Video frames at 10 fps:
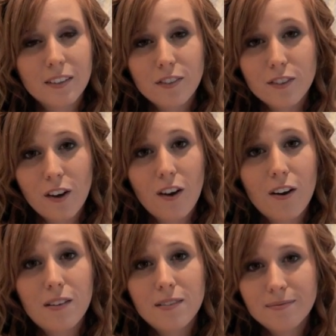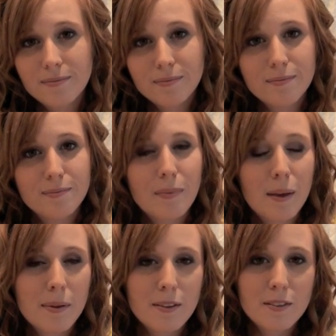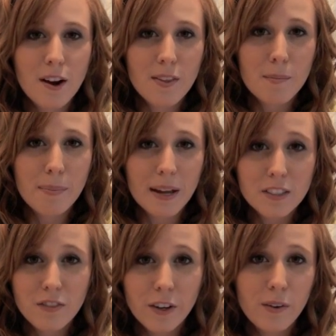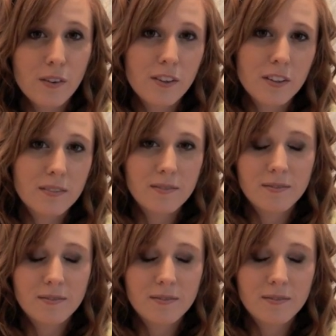If you're tall, maybe those aren't the best for you if you're,